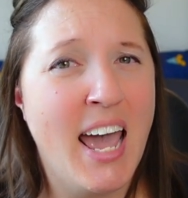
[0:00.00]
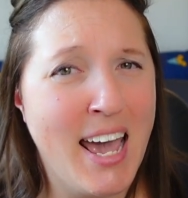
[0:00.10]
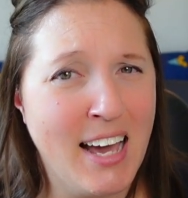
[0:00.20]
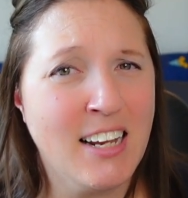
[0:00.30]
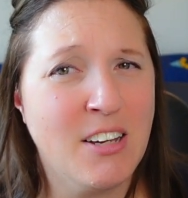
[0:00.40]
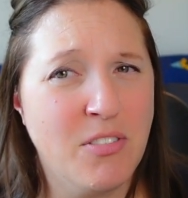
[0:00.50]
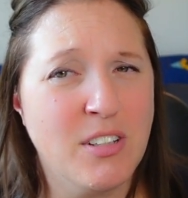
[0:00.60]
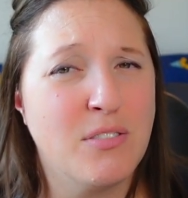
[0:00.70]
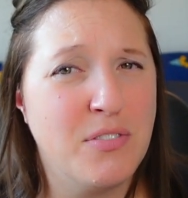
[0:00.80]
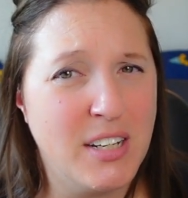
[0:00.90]
and give
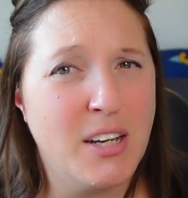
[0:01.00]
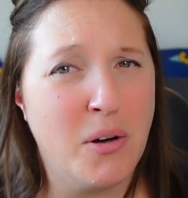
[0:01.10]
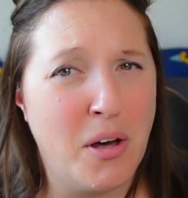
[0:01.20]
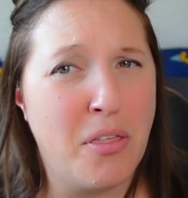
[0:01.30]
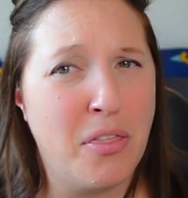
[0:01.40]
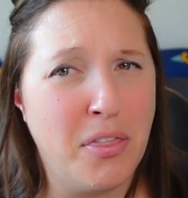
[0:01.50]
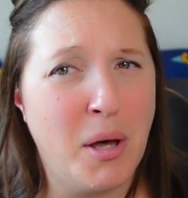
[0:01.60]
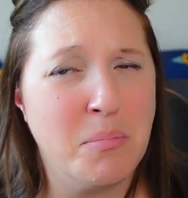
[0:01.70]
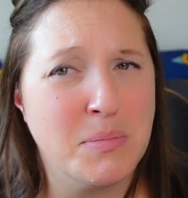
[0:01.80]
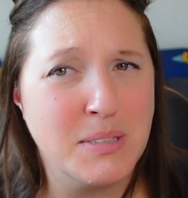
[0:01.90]
this video a
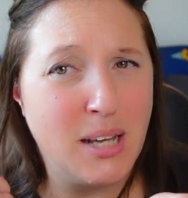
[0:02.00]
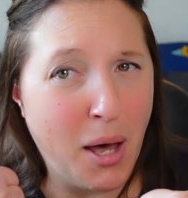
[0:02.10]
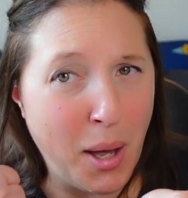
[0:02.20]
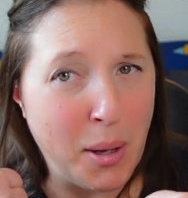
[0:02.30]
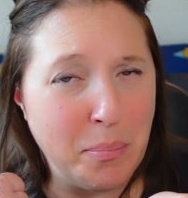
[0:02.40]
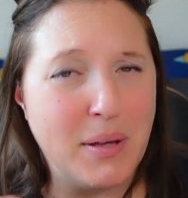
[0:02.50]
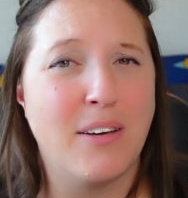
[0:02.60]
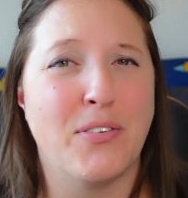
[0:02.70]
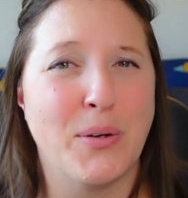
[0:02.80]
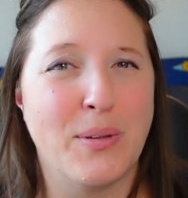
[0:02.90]
thumbs up
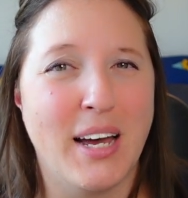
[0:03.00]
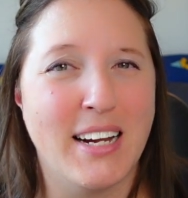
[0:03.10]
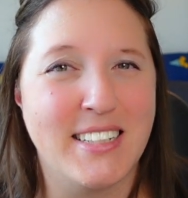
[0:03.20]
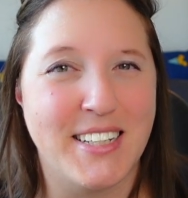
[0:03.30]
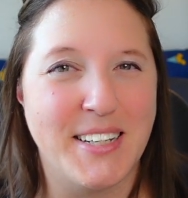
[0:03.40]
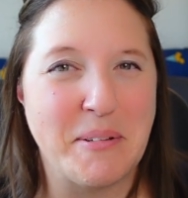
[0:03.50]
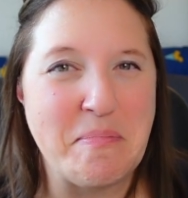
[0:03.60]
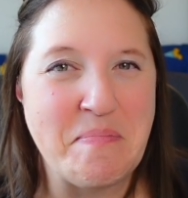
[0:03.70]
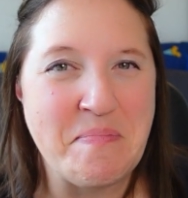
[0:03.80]
if you liked it.